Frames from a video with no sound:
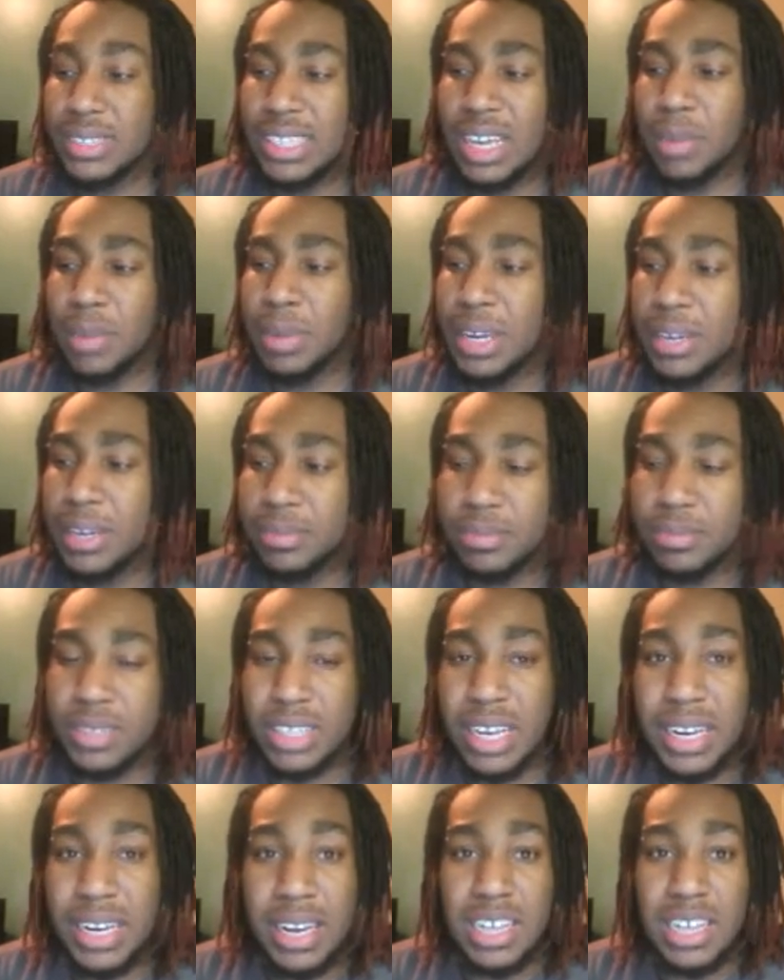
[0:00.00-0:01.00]
I mean,
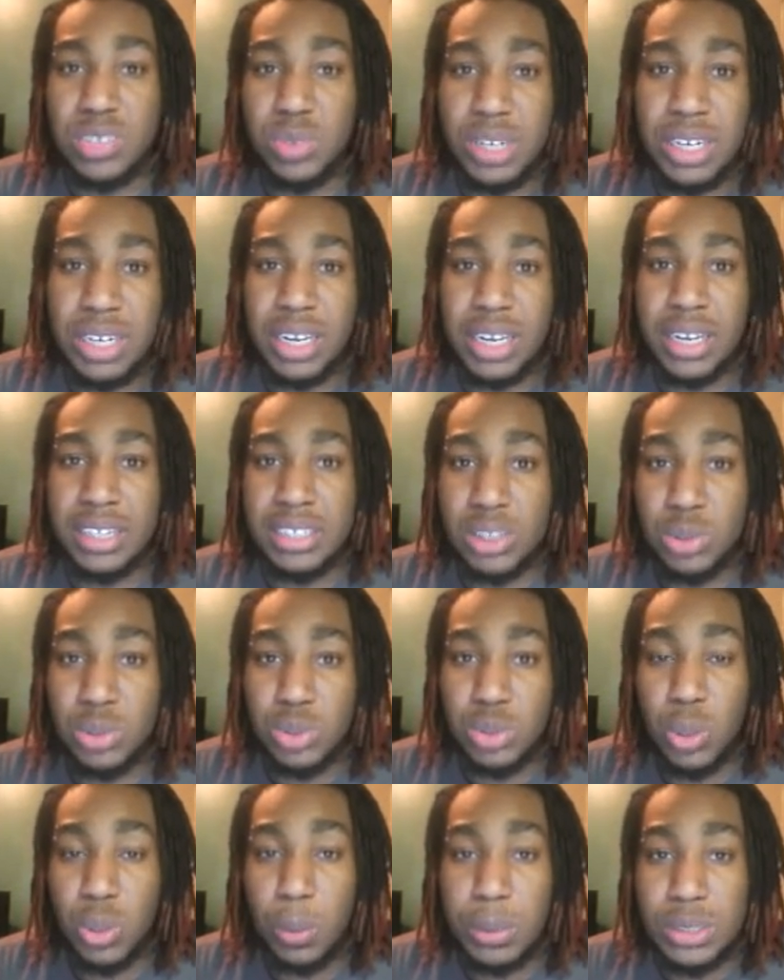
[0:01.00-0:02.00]
it is what it is.
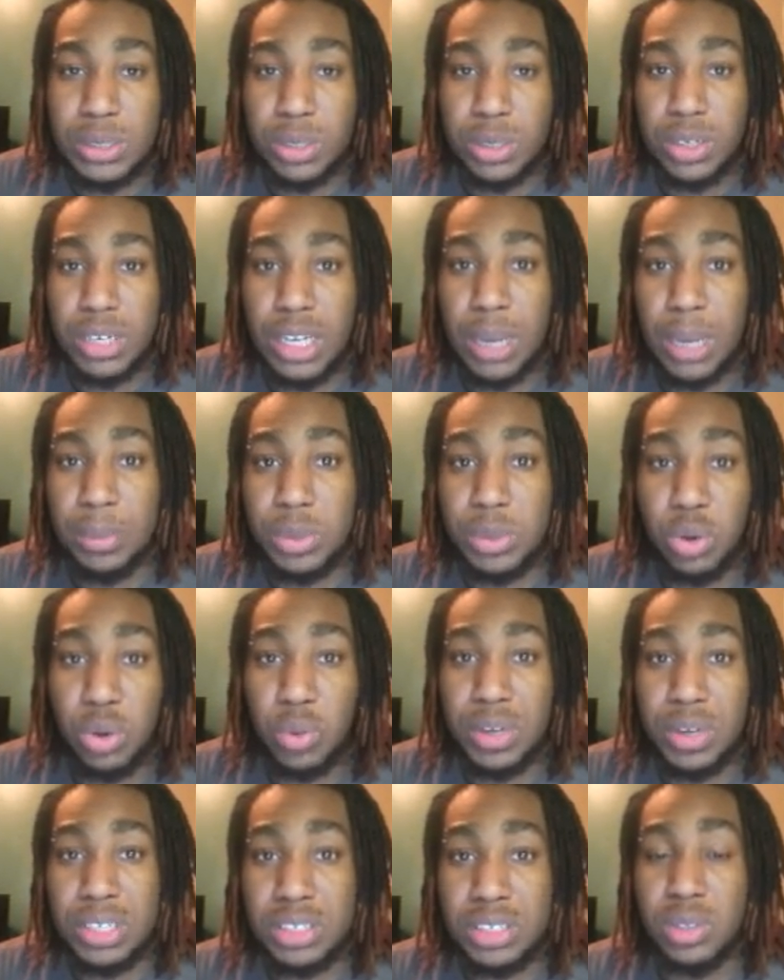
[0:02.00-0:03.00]
YouTube is going to keep doing
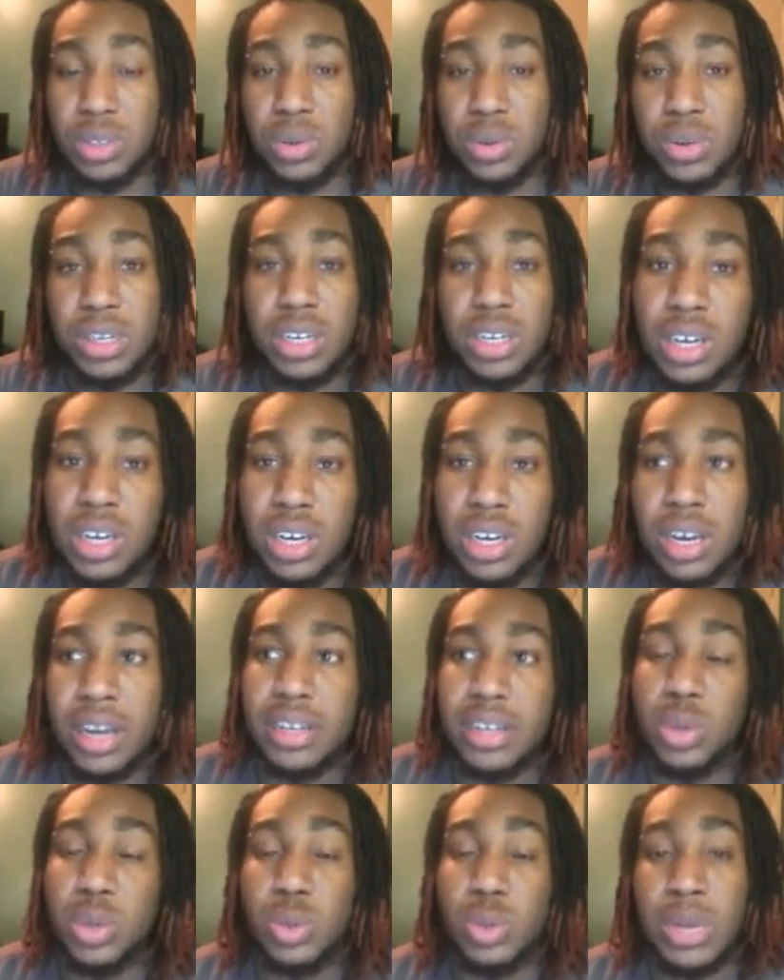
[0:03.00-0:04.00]
what it's doing. A
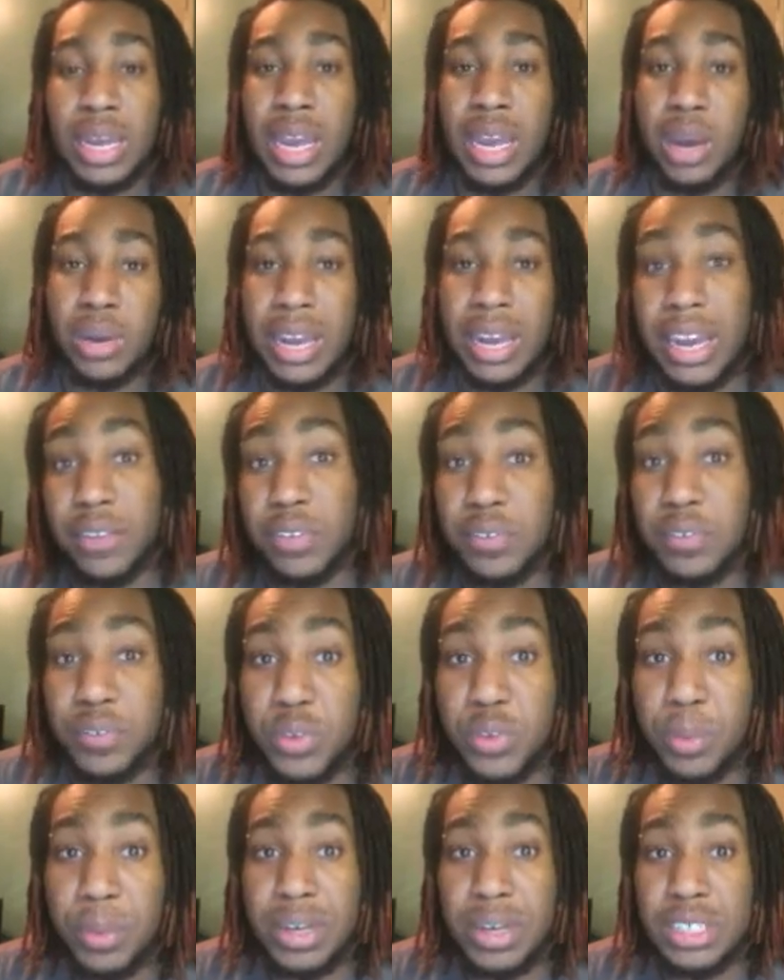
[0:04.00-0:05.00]
new layout every
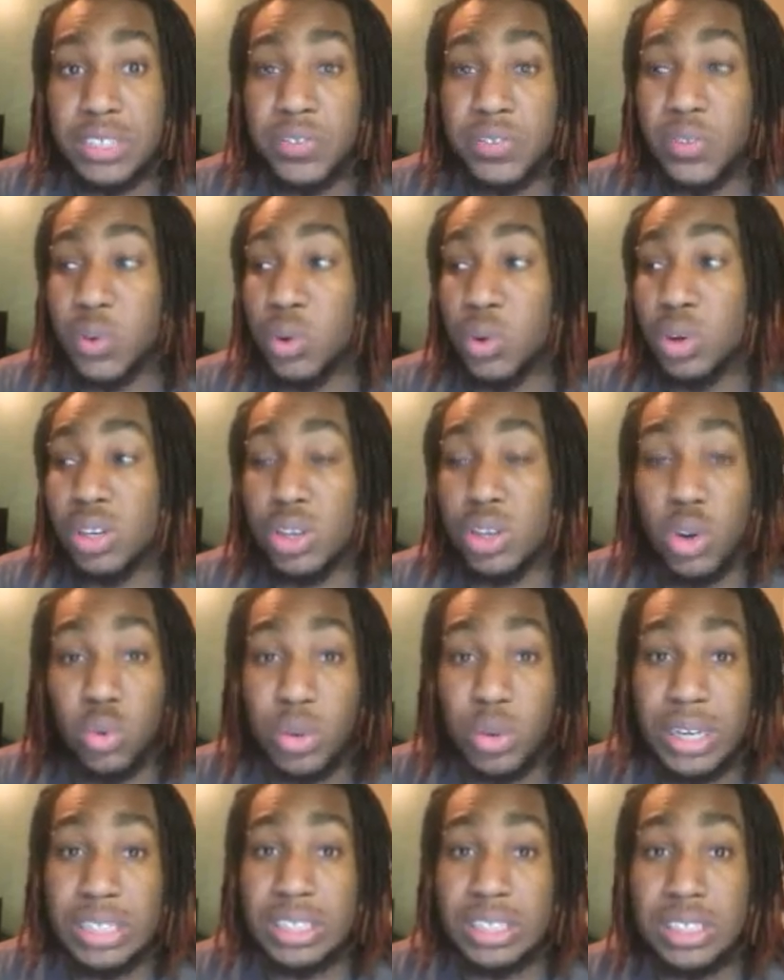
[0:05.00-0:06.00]
few months for no
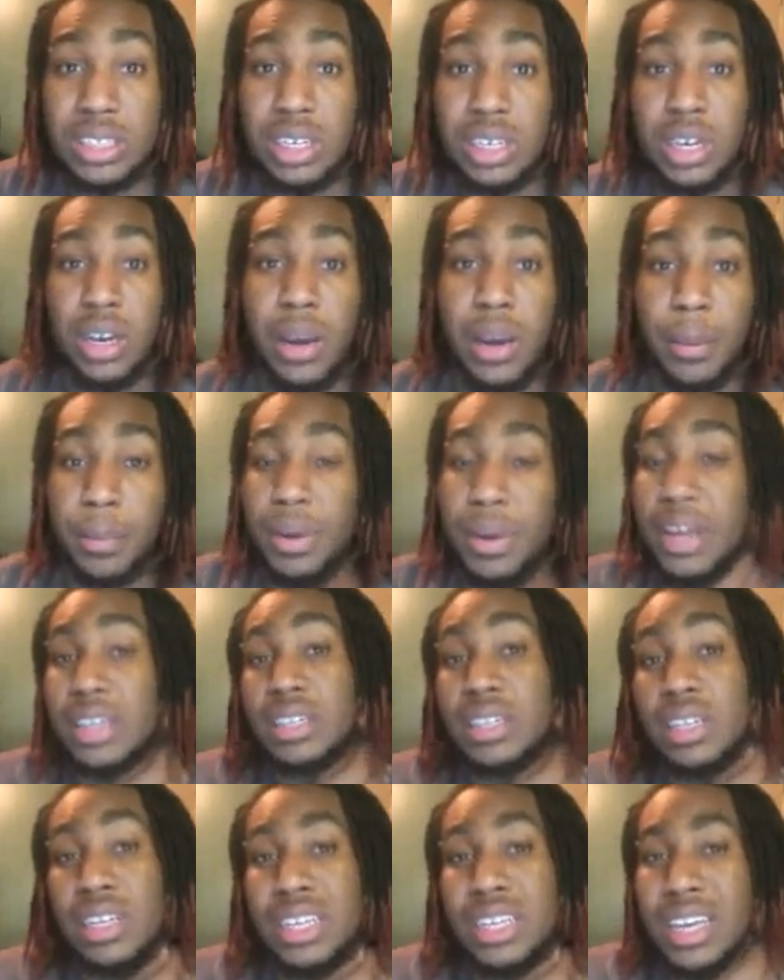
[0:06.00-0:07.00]
reason. But
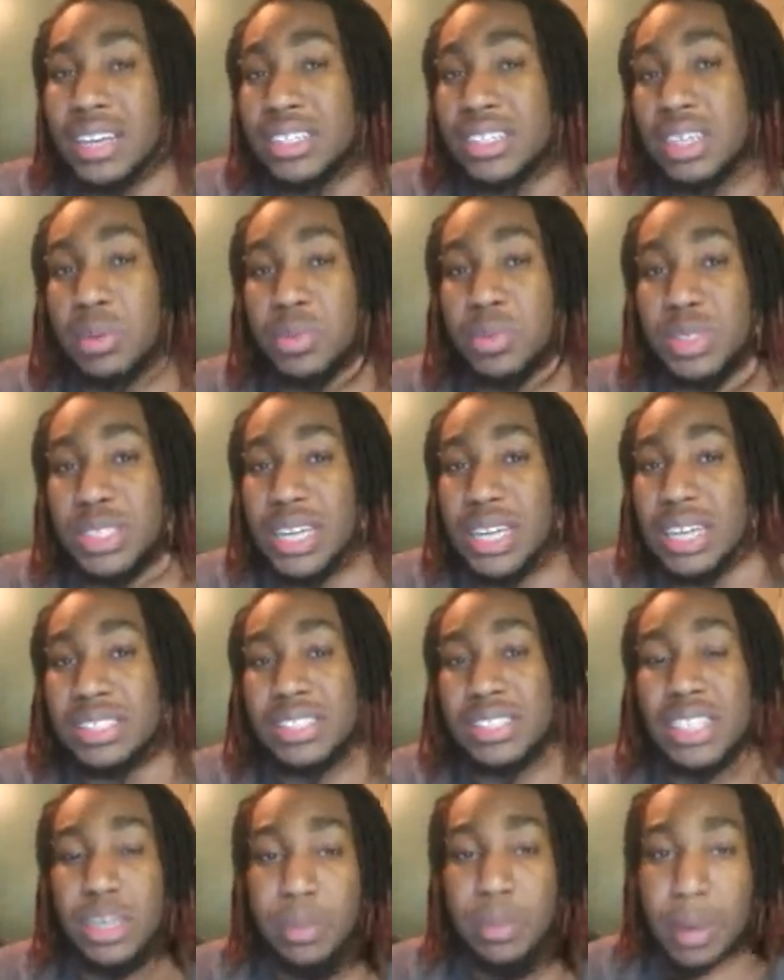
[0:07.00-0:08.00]
yeah, tell me what you guys
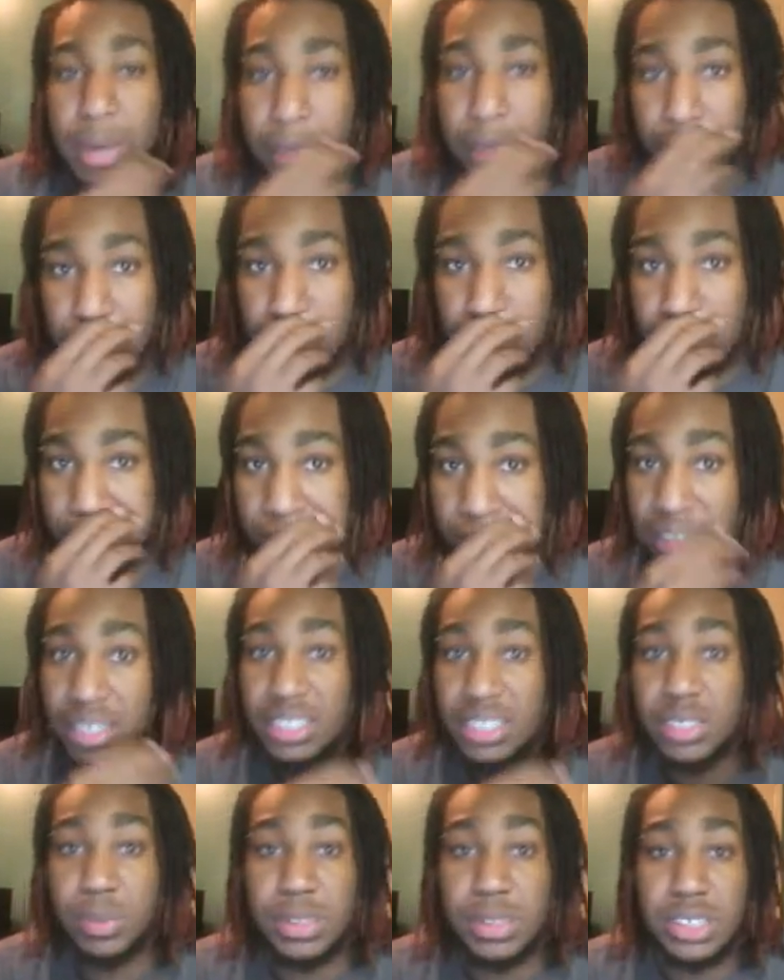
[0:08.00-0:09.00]
think about it.
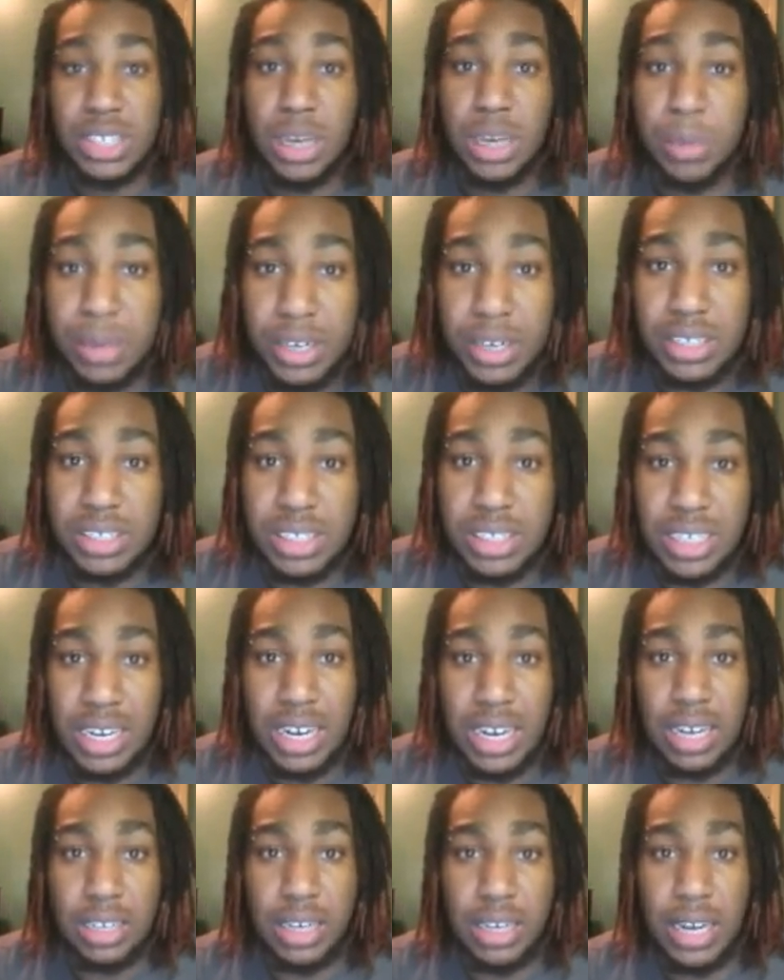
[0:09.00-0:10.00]
This has been JB the
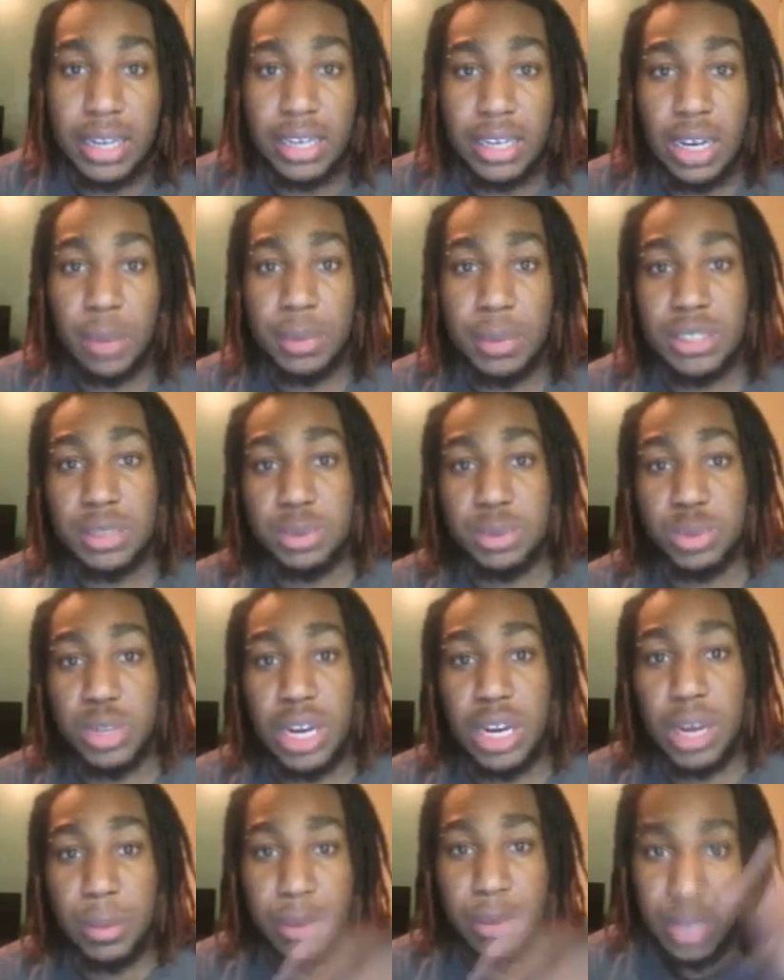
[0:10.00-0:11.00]
Chiha. Like, comment,
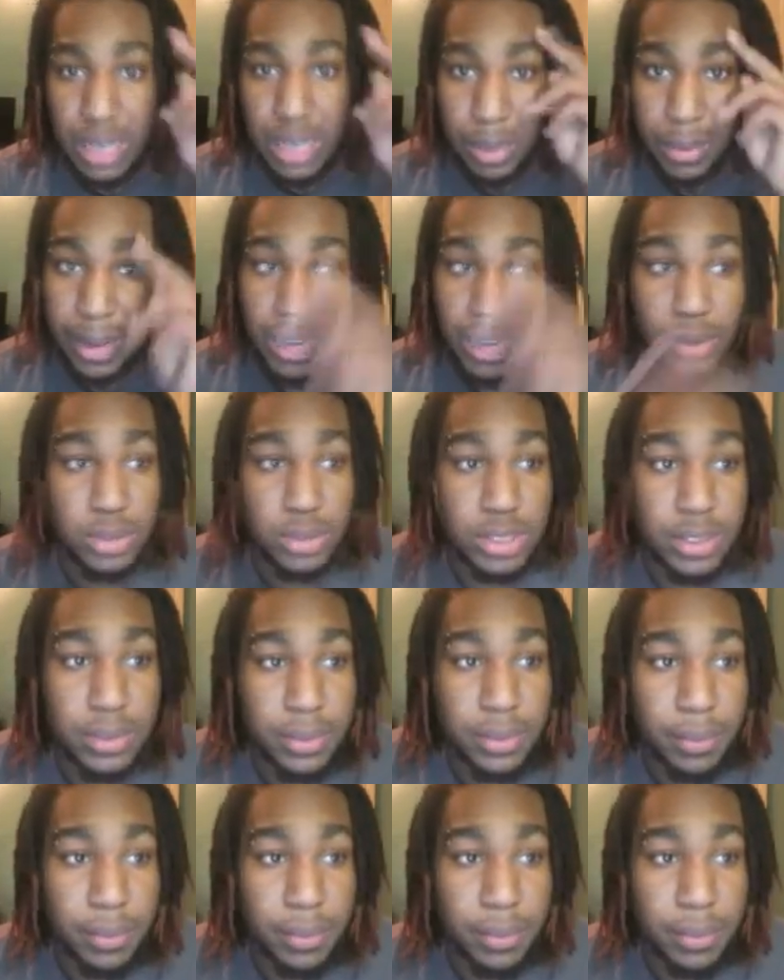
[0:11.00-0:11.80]
subscribe, and I'm out.